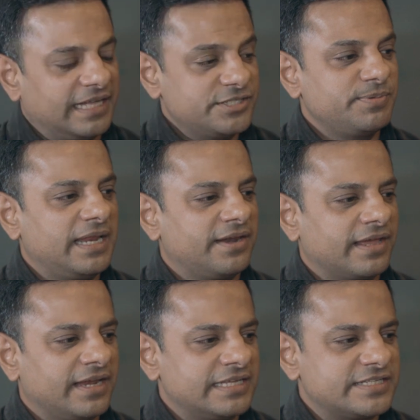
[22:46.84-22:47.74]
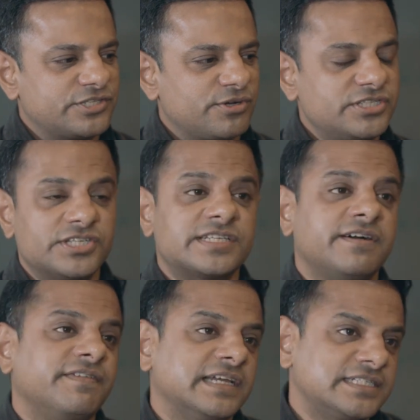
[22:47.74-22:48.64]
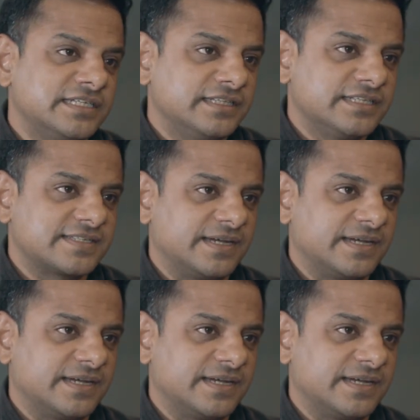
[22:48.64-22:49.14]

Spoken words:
that's when I realized it's not just our fashion in this